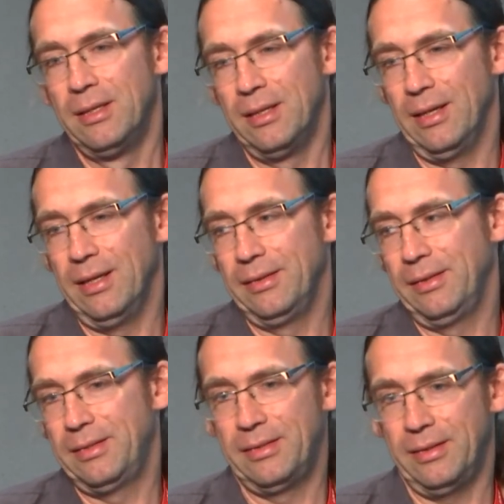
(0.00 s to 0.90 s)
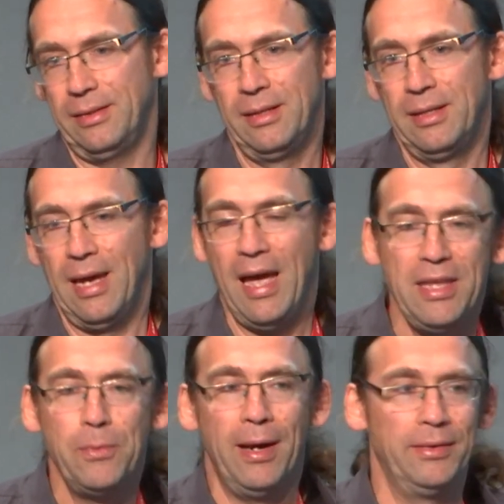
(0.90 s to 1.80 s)
and
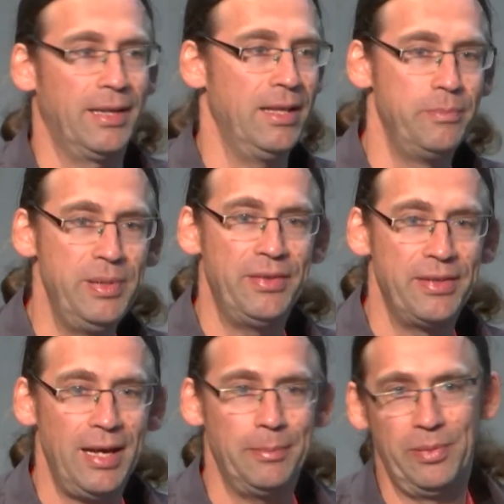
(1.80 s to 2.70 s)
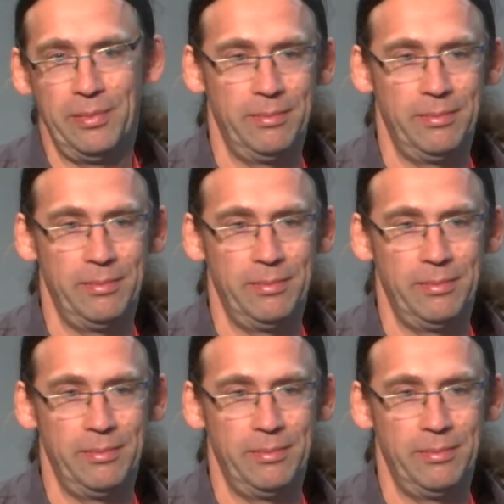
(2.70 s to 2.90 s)
anyone can build an app